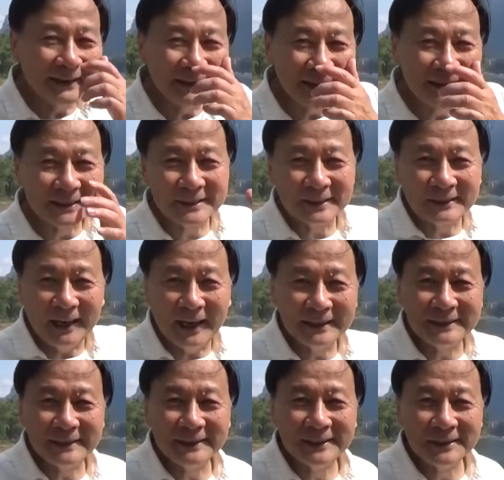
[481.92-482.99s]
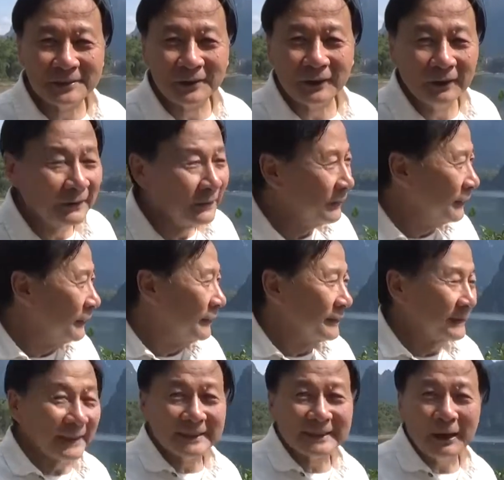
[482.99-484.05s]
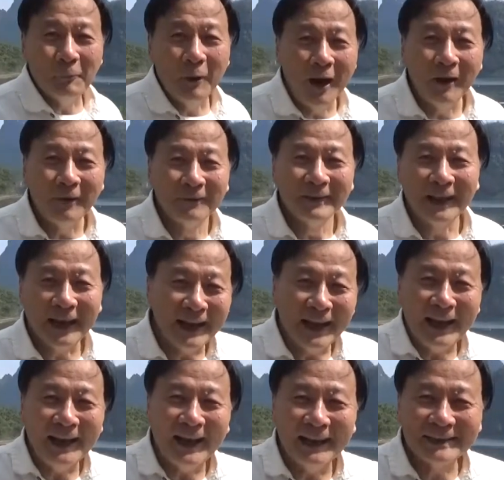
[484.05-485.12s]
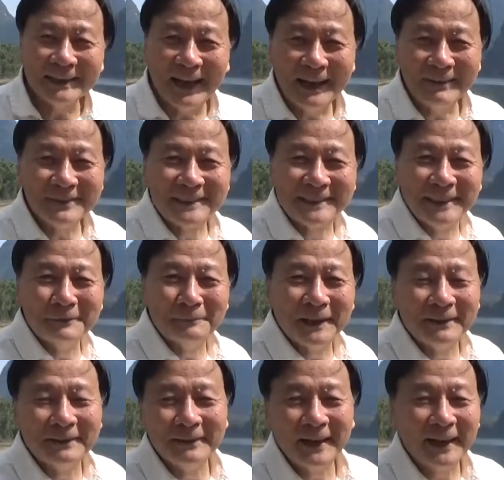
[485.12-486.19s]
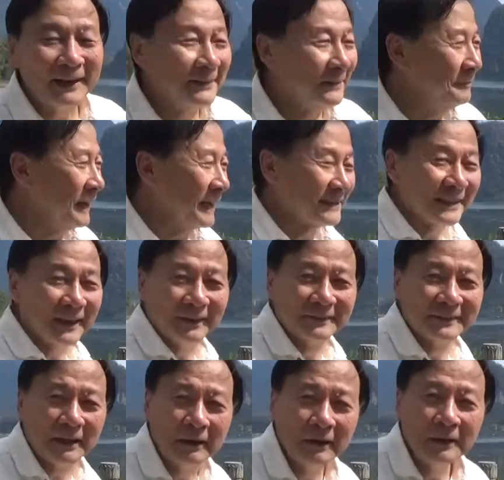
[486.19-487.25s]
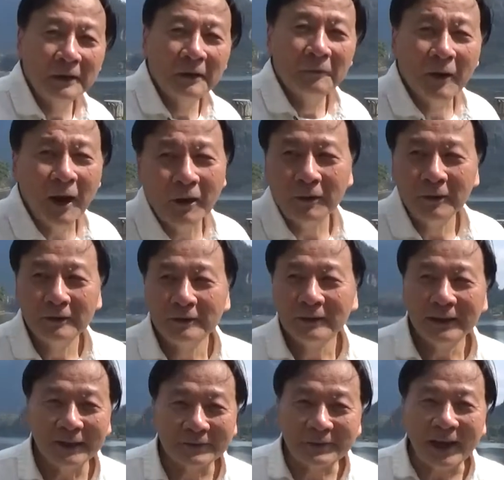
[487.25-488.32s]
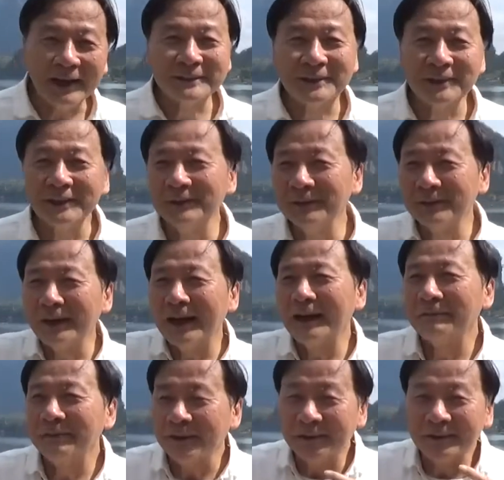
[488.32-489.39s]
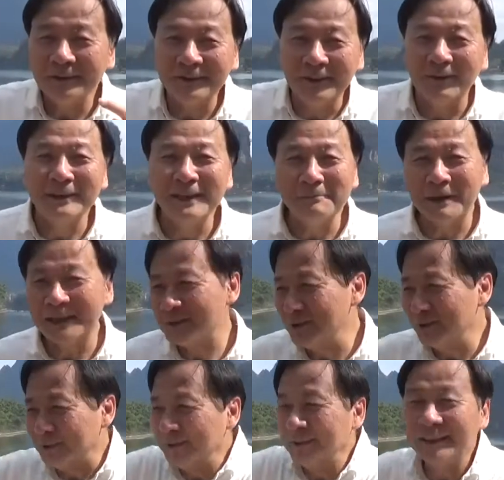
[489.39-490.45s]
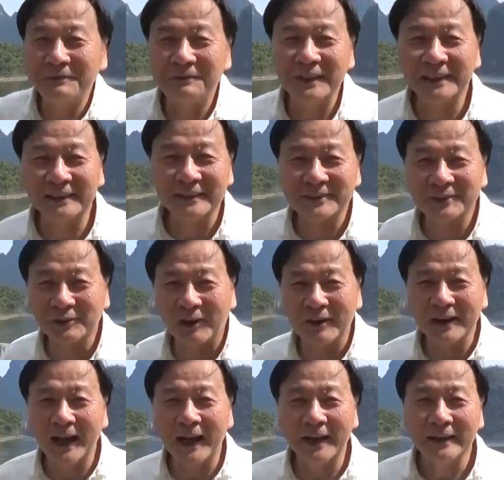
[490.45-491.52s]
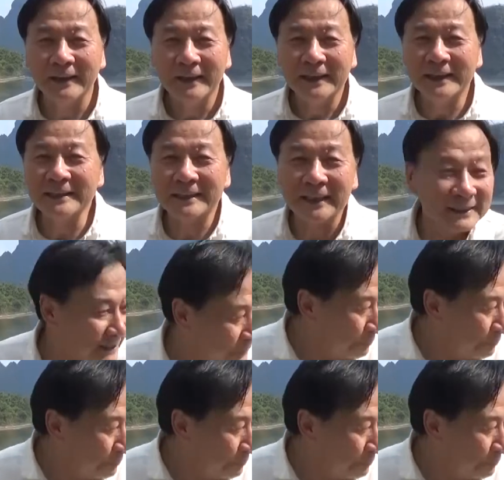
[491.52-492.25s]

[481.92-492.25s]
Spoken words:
He's a Tai Chi teacher. They said, well, and I'm stupid myself. So, well, Tai Chi, you don't need muscle to defeat the strong guy. He said, it's